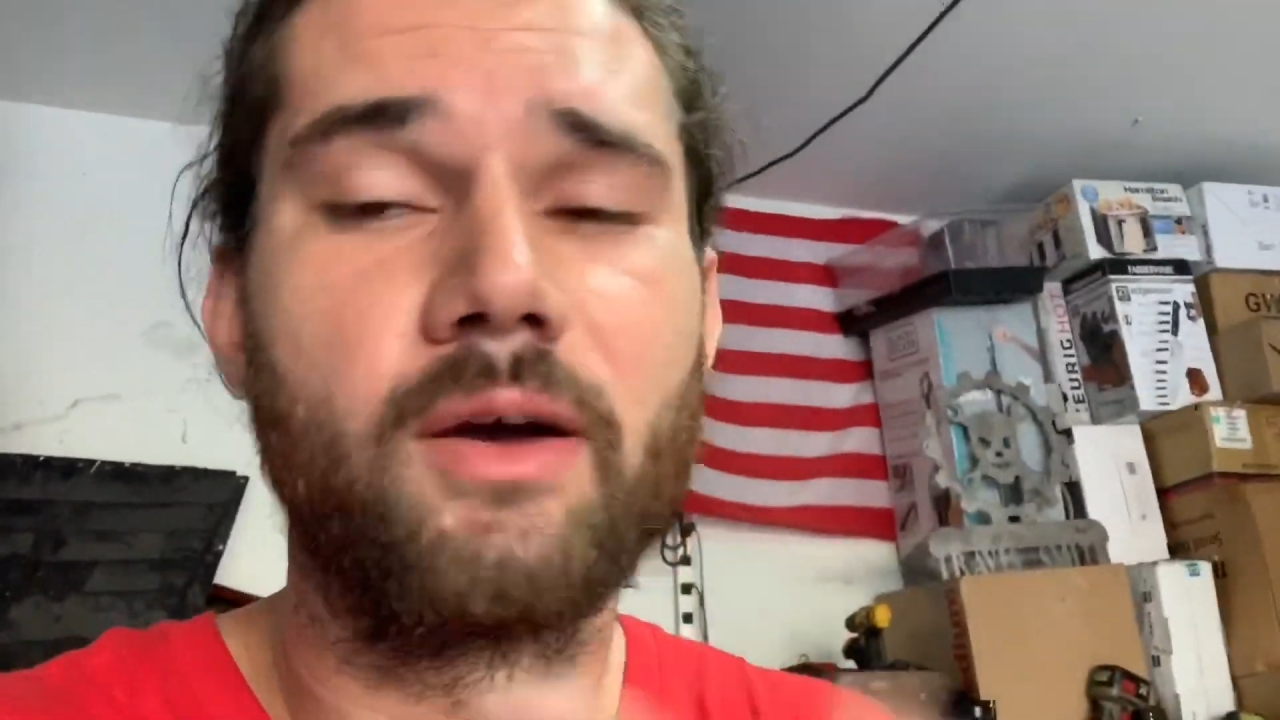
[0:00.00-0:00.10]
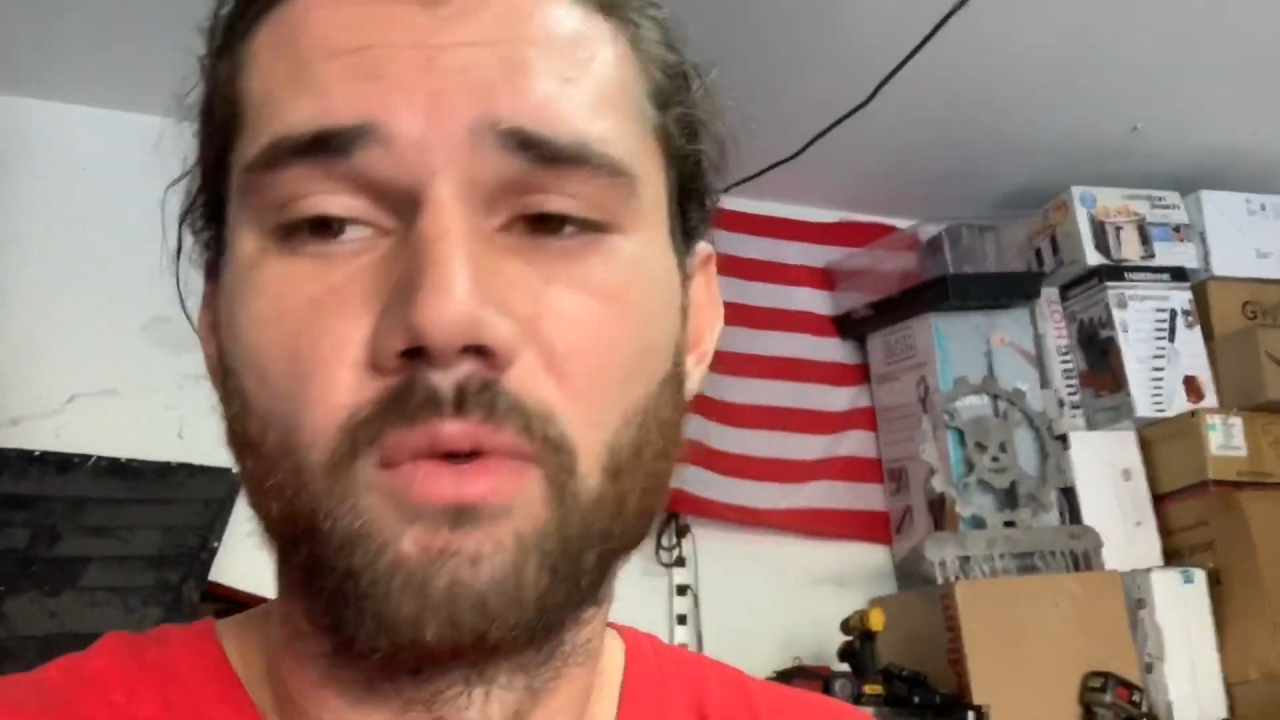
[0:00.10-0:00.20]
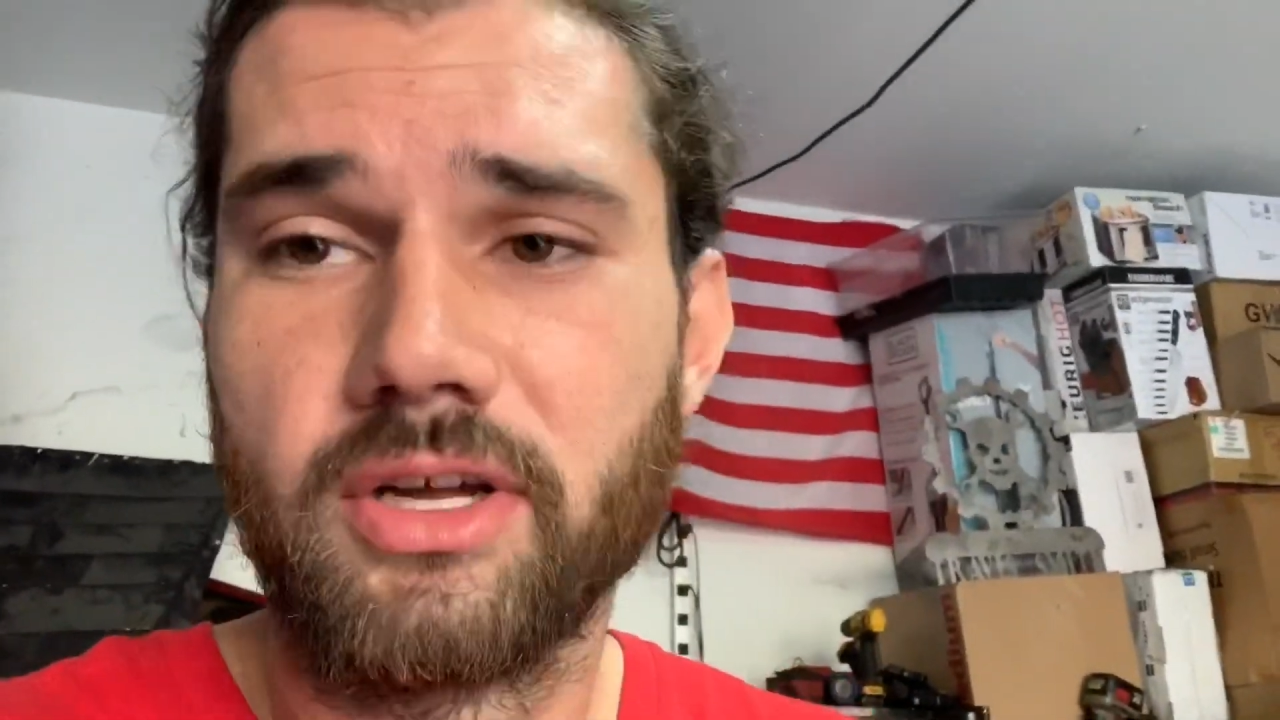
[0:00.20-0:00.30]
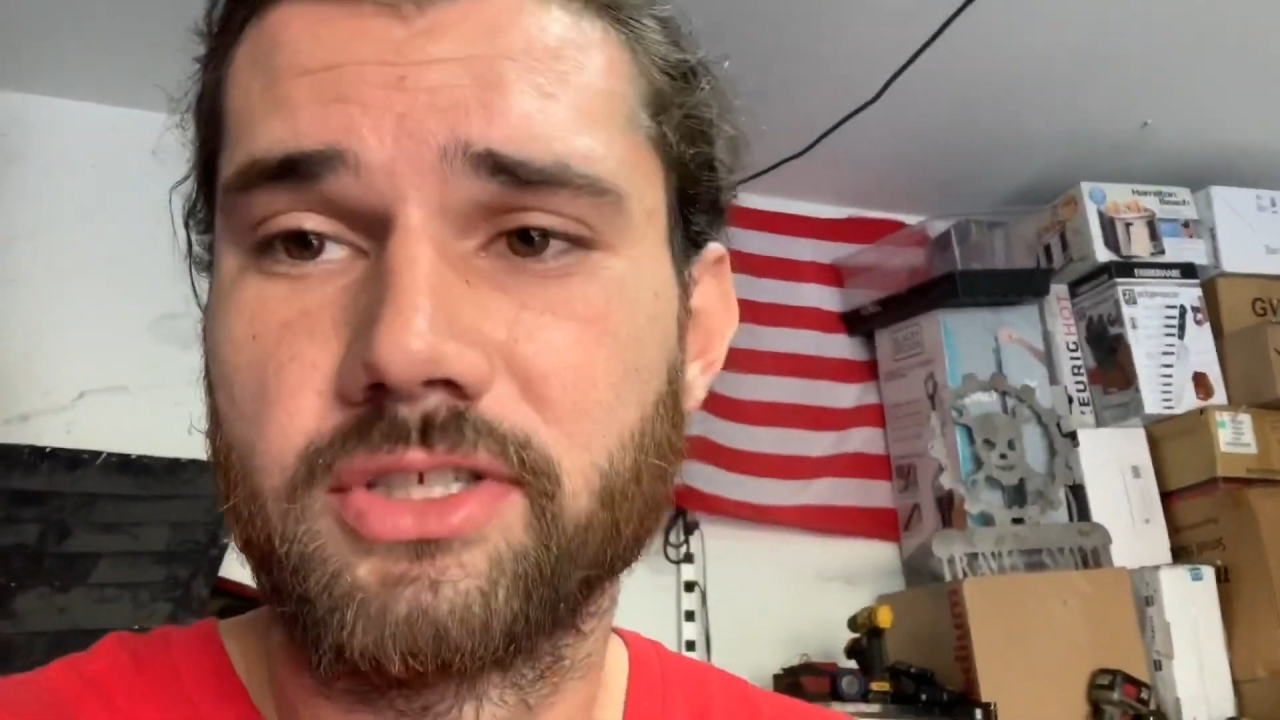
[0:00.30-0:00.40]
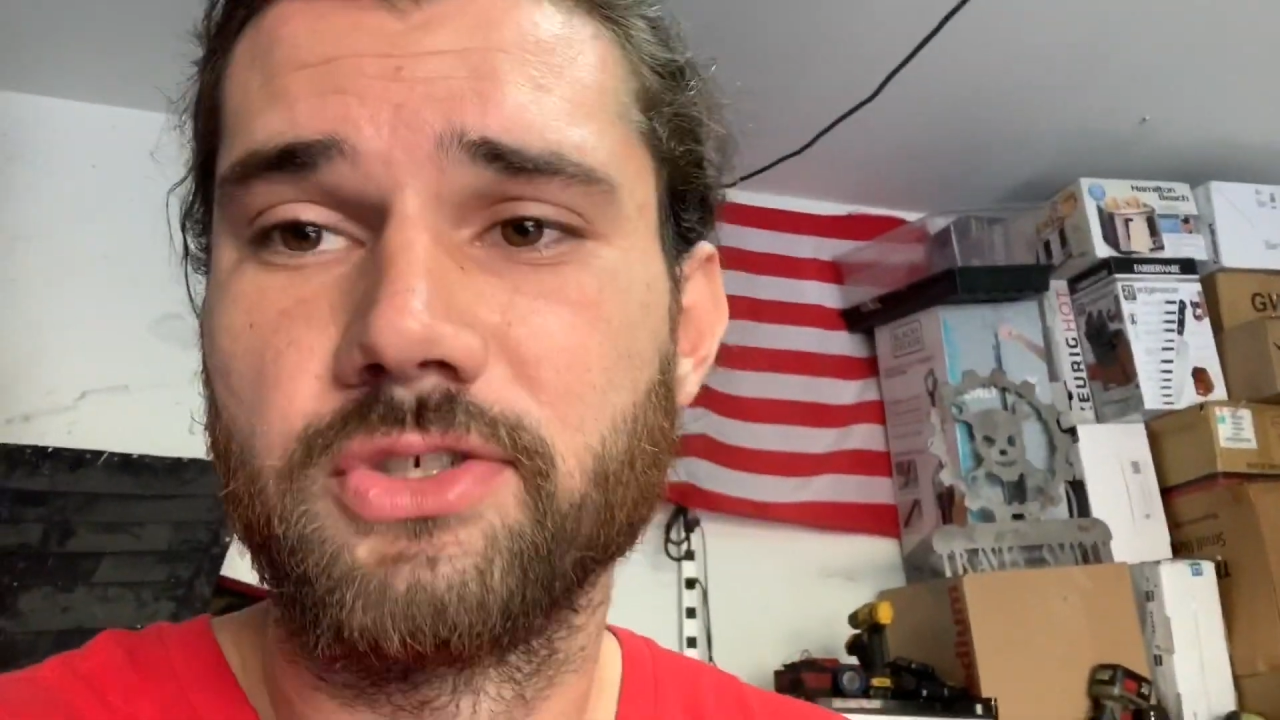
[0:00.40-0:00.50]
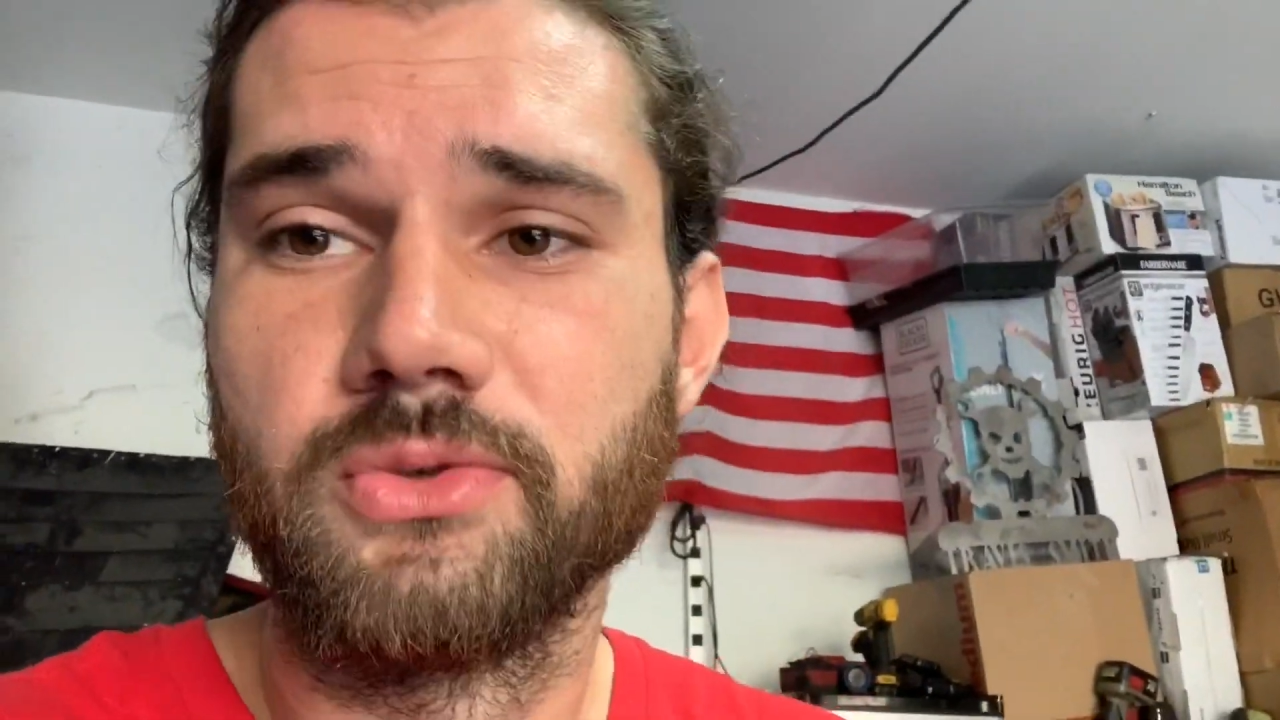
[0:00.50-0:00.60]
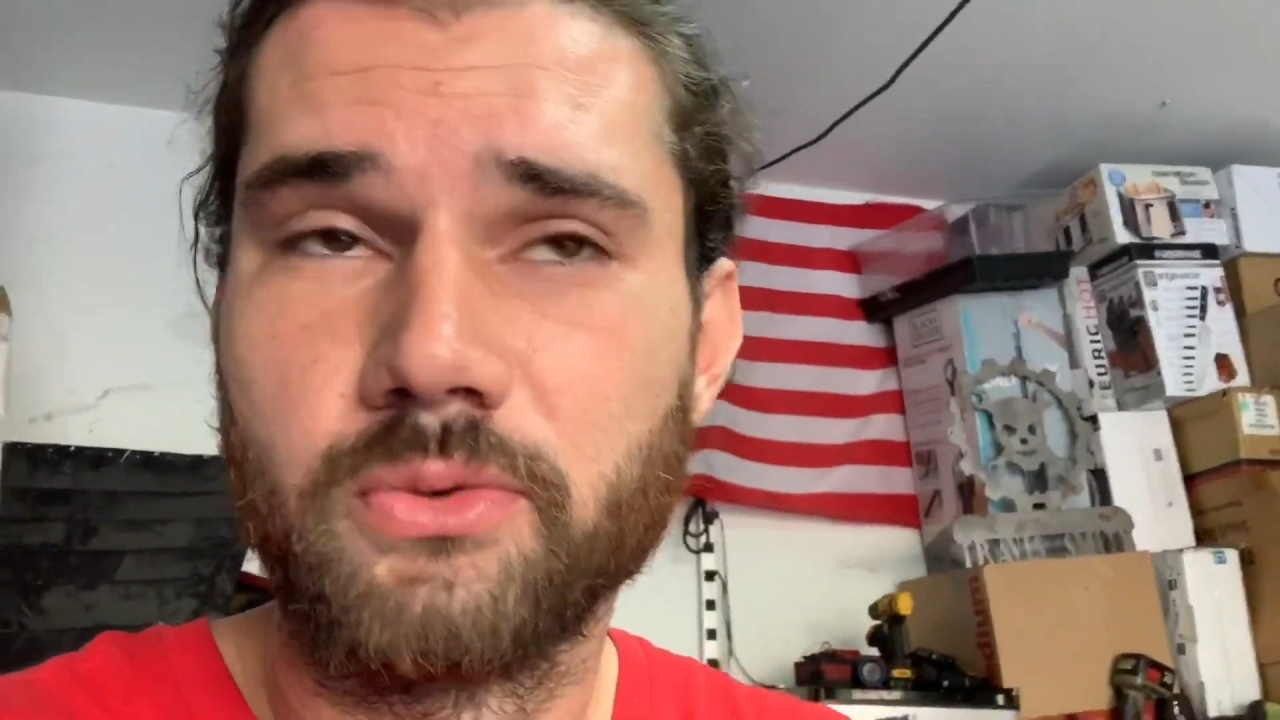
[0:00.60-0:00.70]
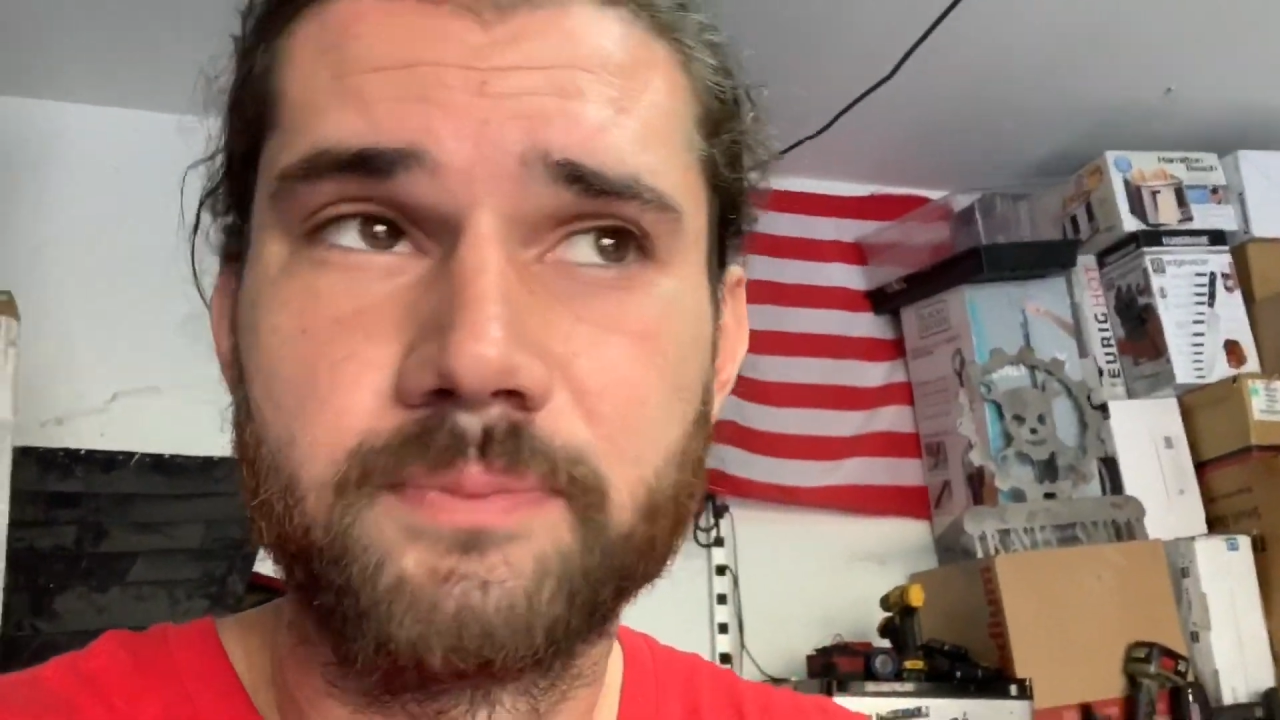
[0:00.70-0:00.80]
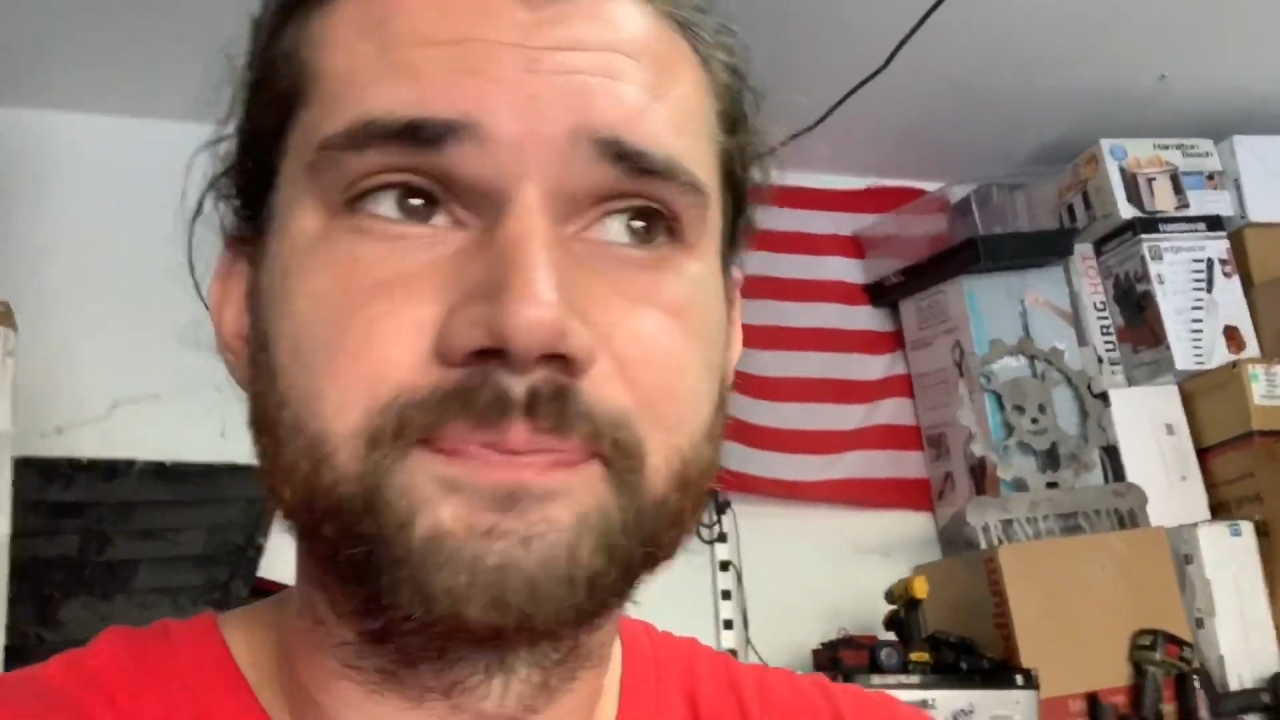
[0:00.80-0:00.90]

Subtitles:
want to